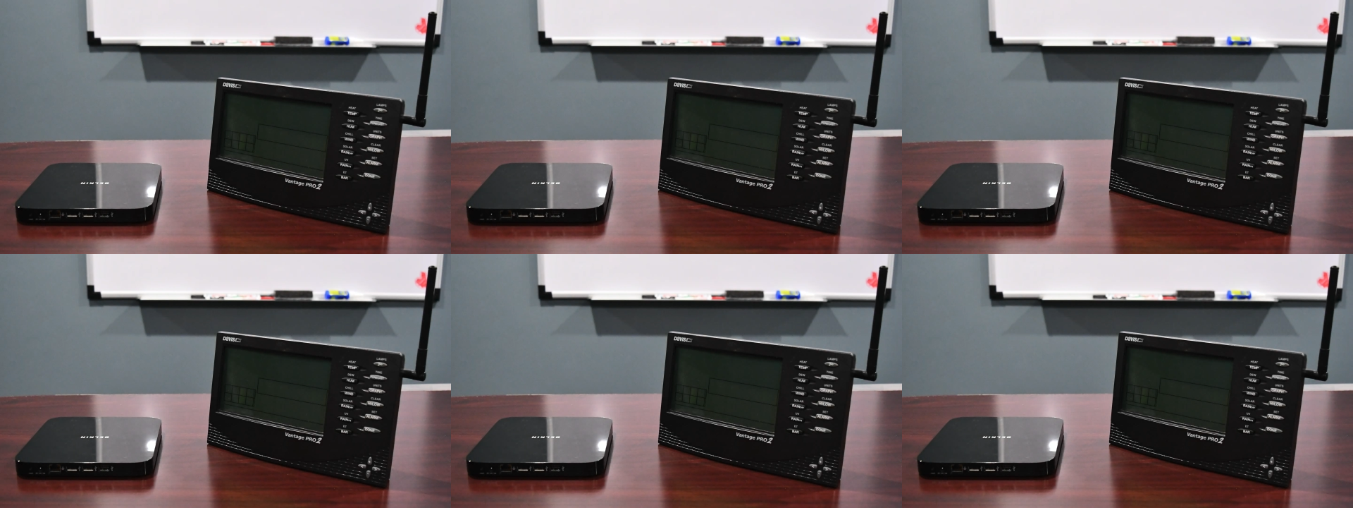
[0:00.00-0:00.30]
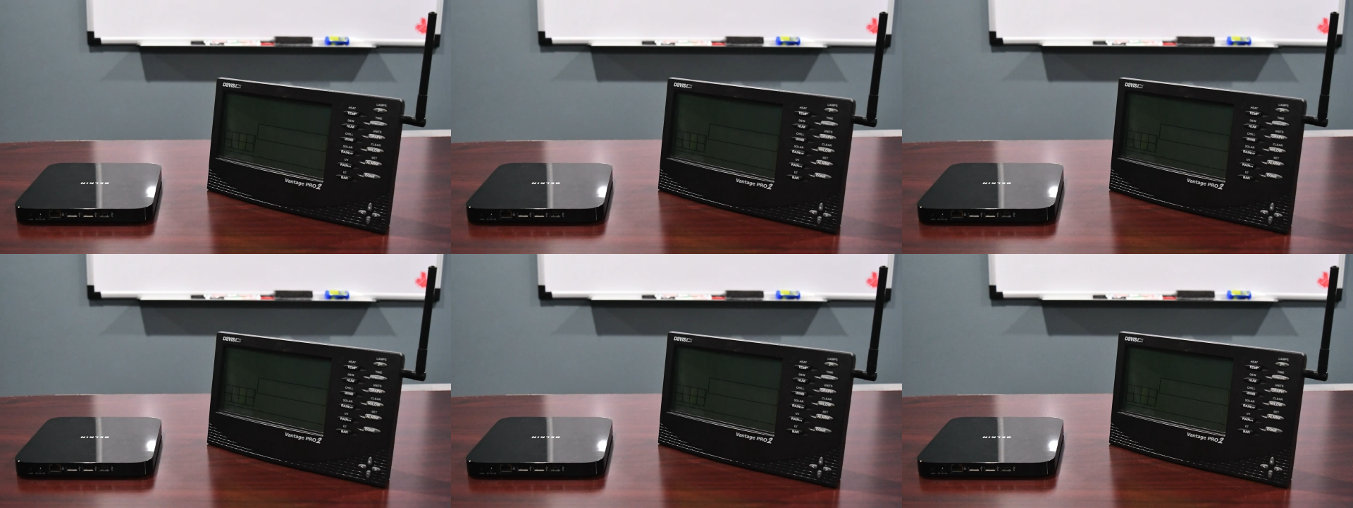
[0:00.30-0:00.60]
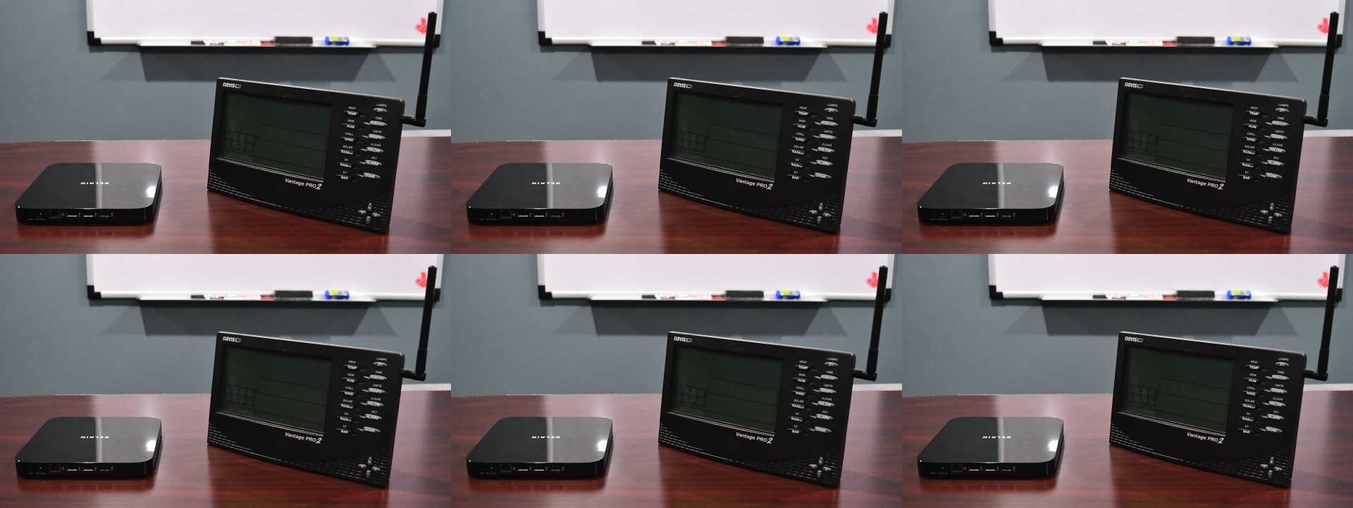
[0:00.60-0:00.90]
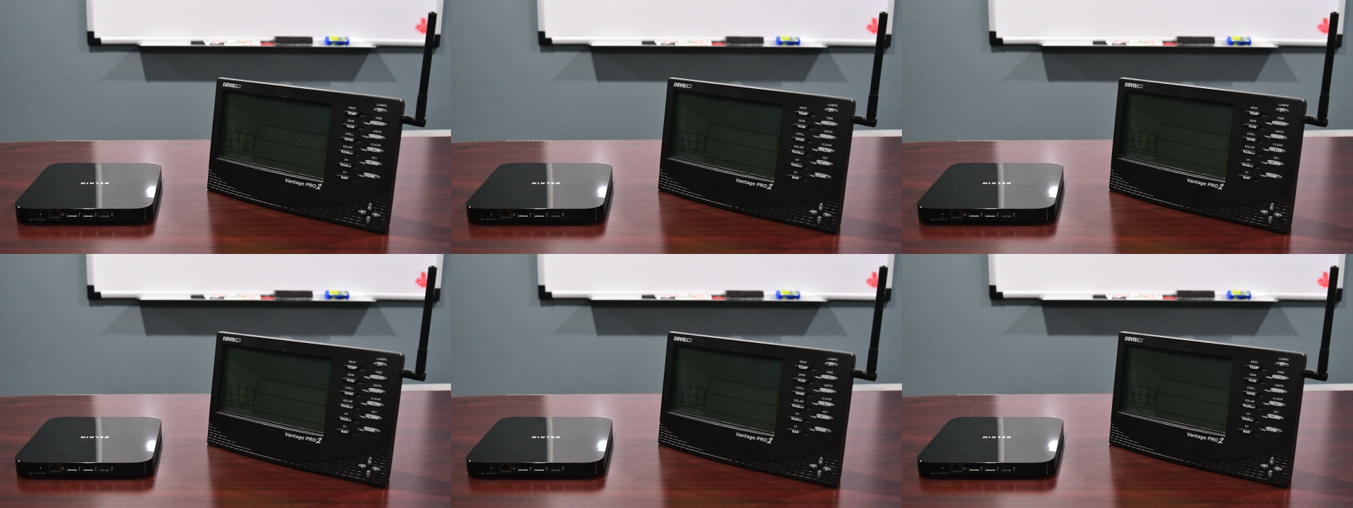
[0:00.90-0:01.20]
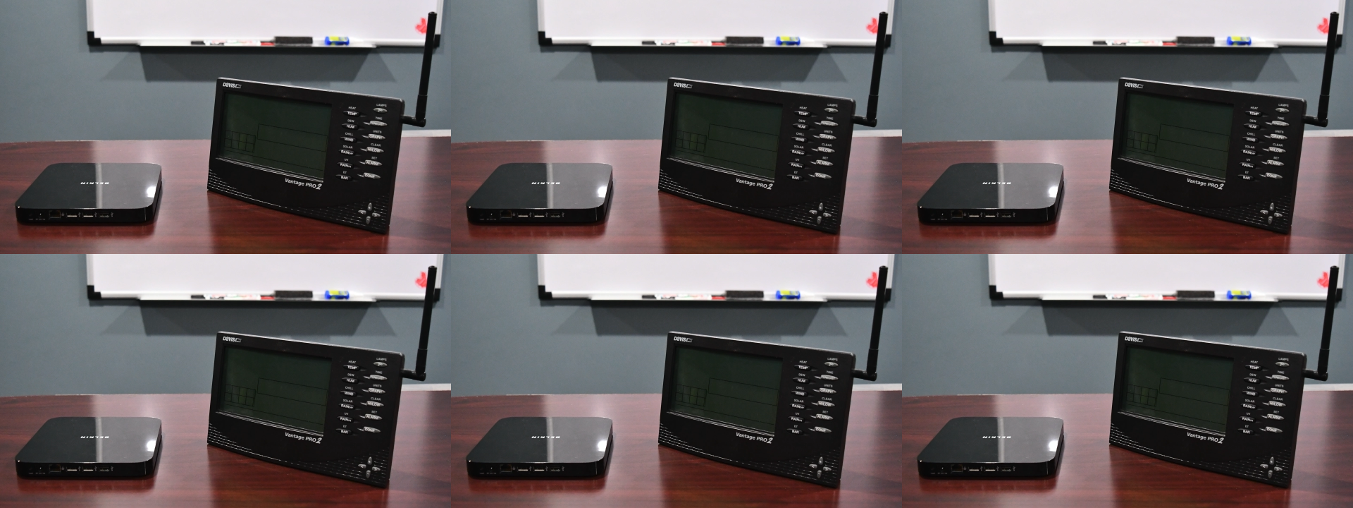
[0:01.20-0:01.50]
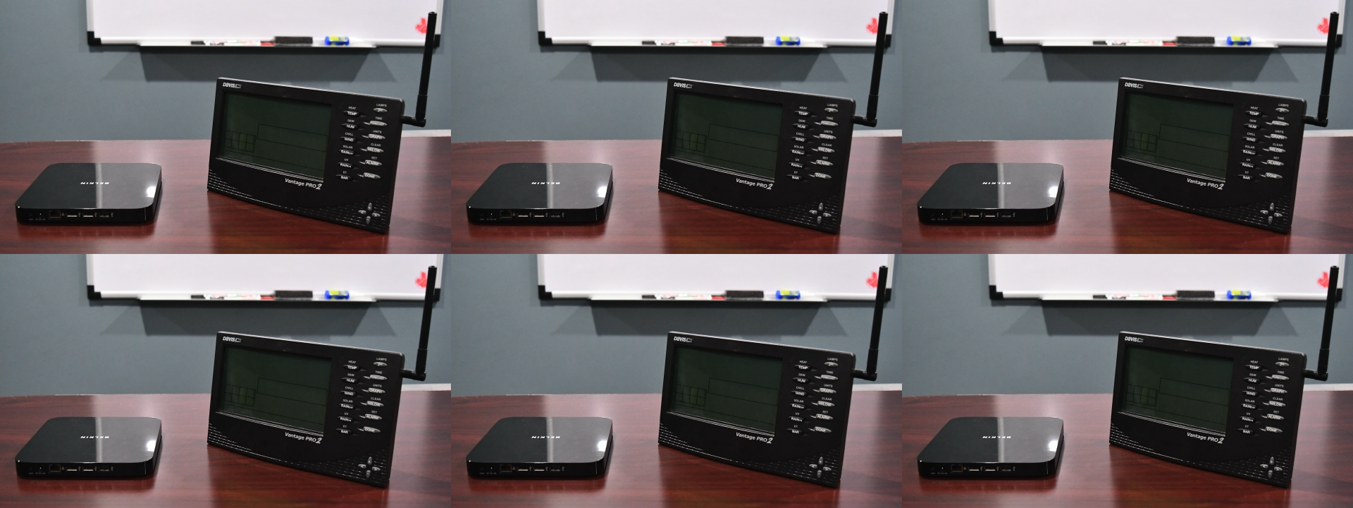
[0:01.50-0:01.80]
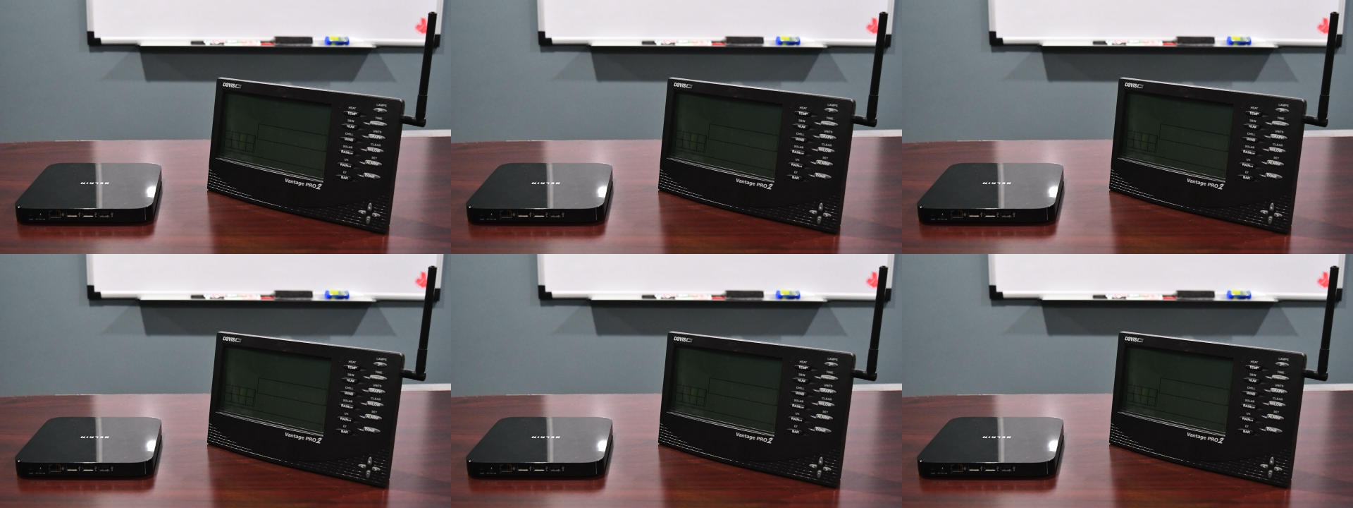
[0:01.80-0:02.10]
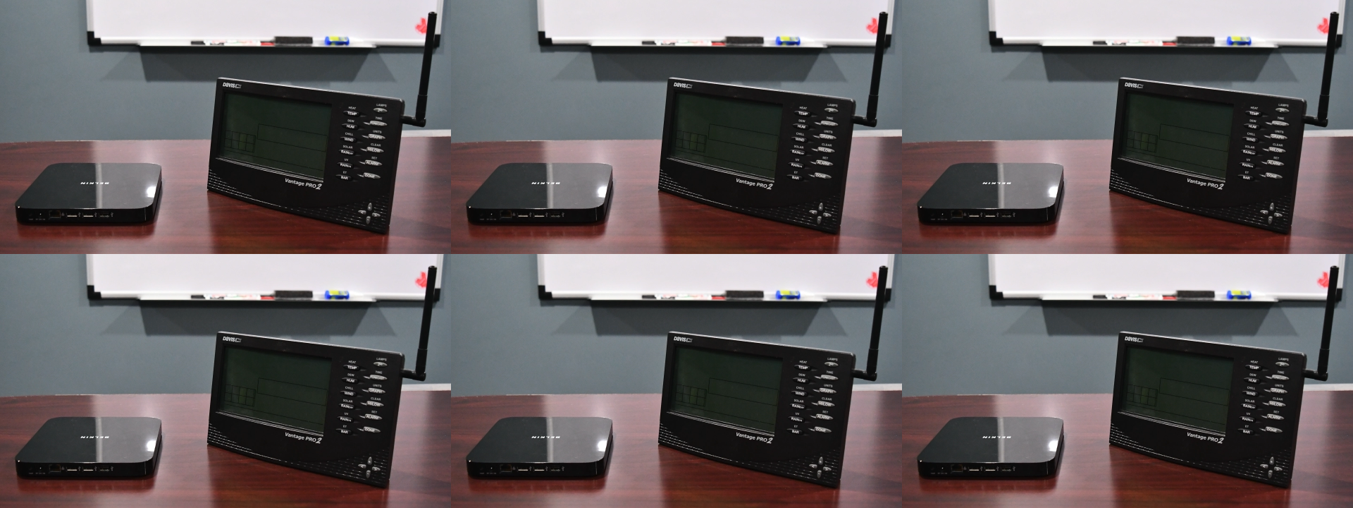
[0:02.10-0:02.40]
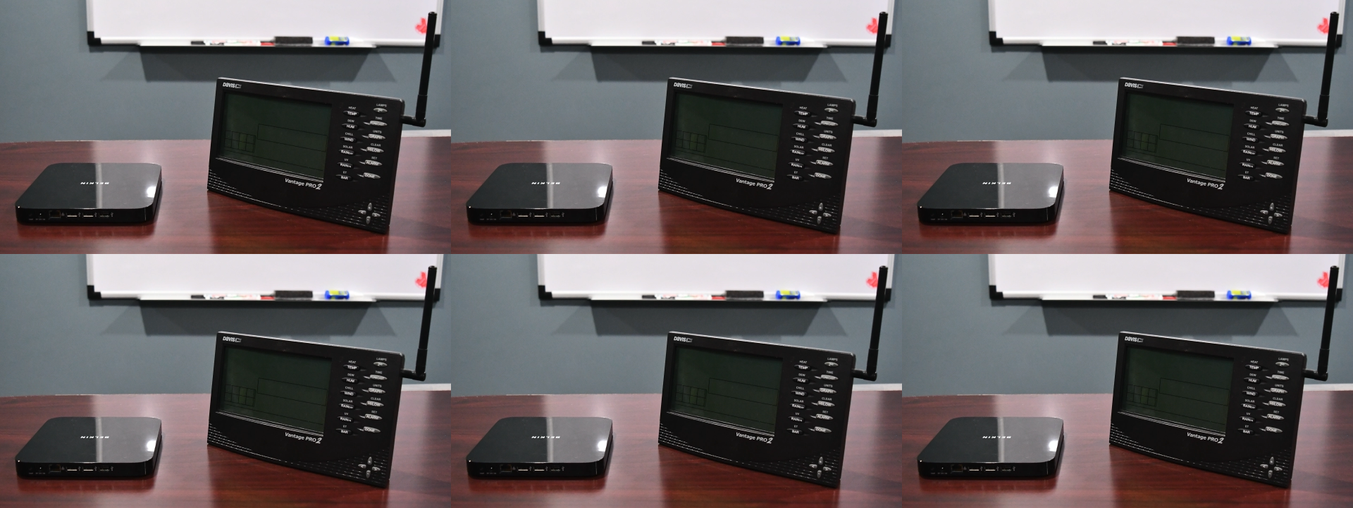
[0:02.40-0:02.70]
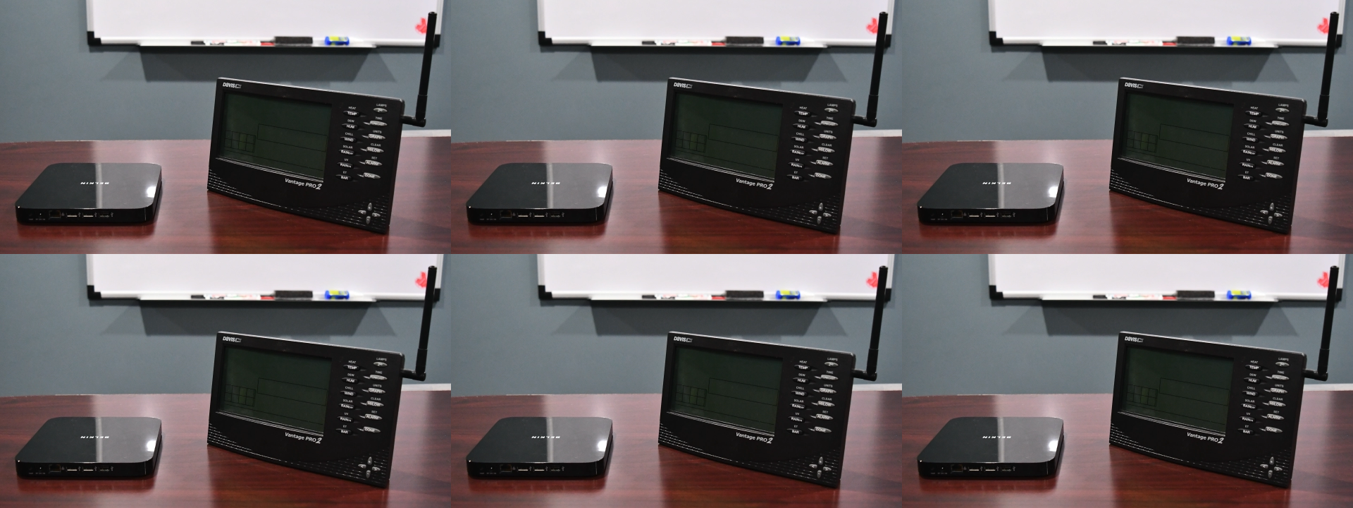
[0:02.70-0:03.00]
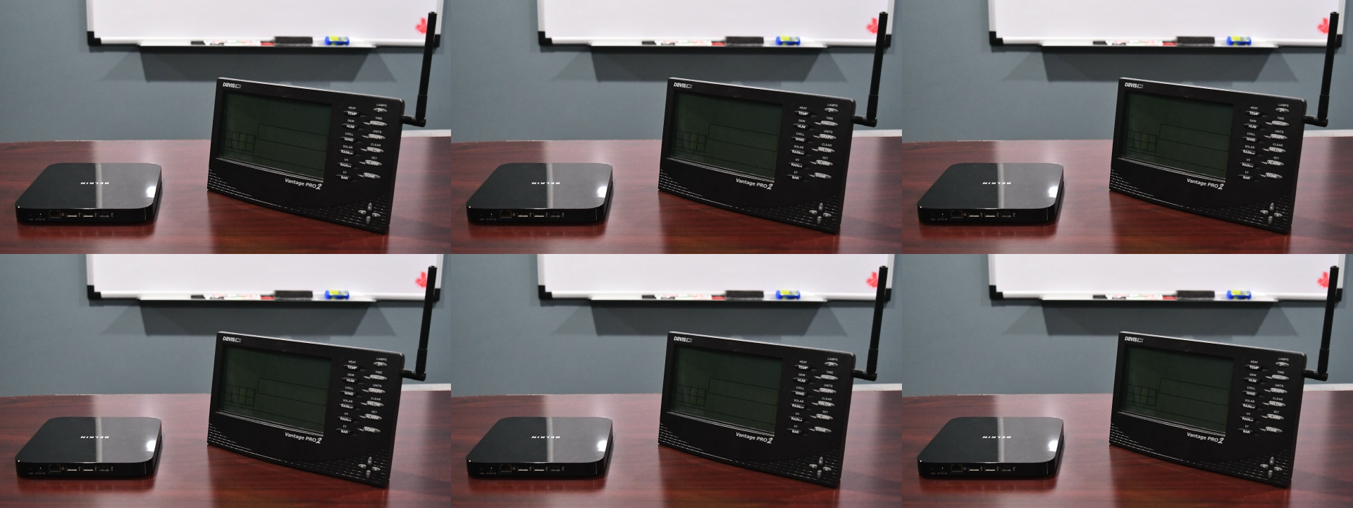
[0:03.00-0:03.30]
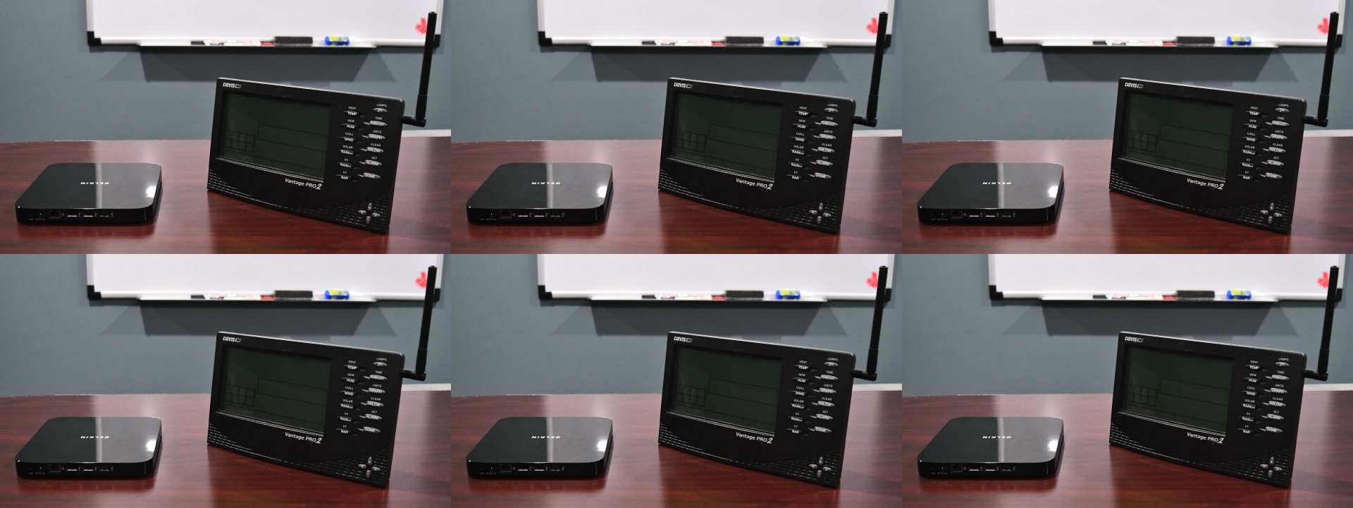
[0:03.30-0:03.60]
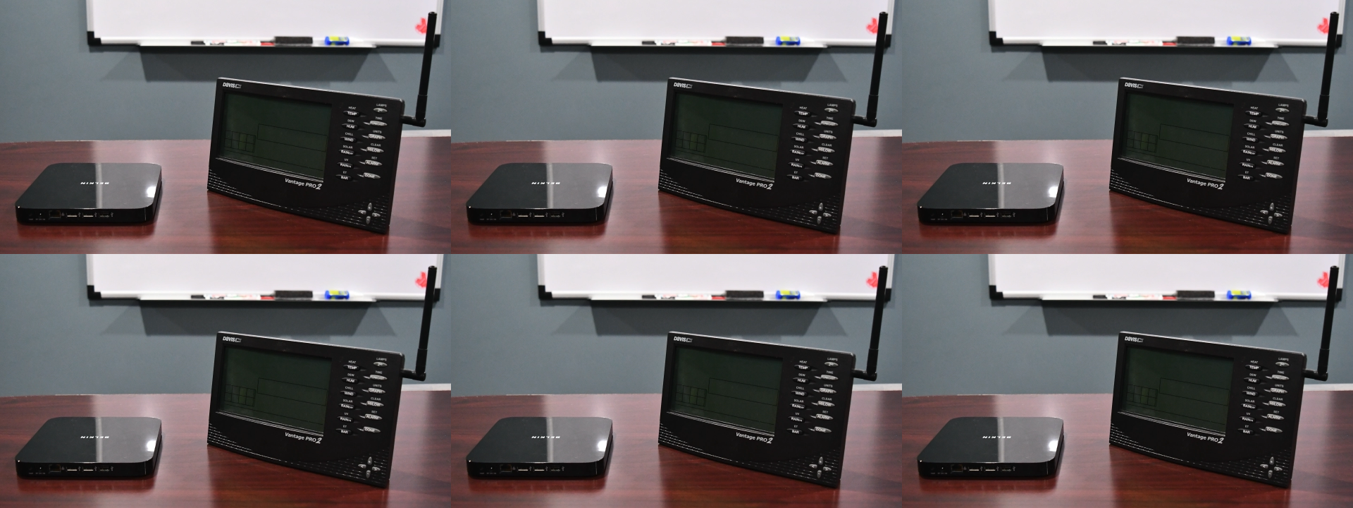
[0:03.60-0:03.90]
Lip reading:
[unreadable: no face in view]